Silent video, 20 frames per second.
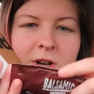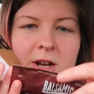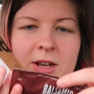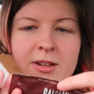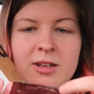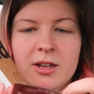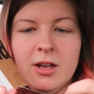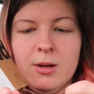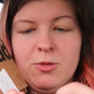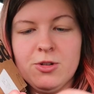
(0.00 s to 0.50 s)

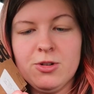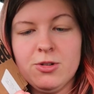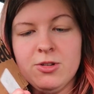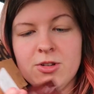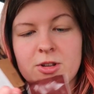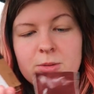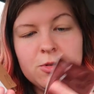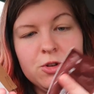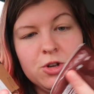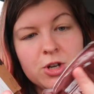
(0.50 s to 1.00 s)
dressing. I'm just gonna
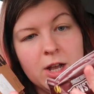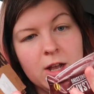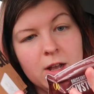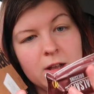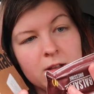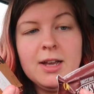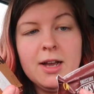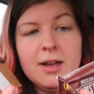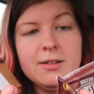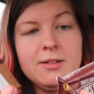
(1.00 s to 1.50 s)
double check.
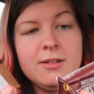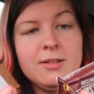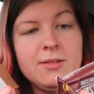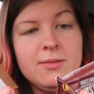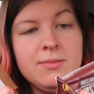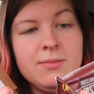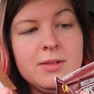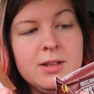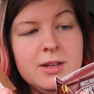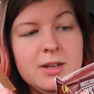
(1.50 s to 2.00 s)

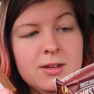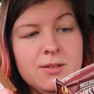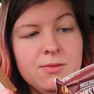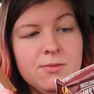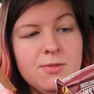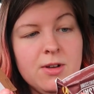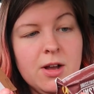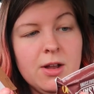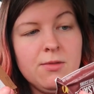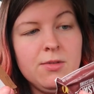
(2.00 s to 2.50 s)
Yes, it is
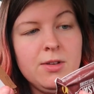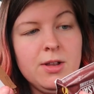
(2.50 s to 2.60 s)
in fact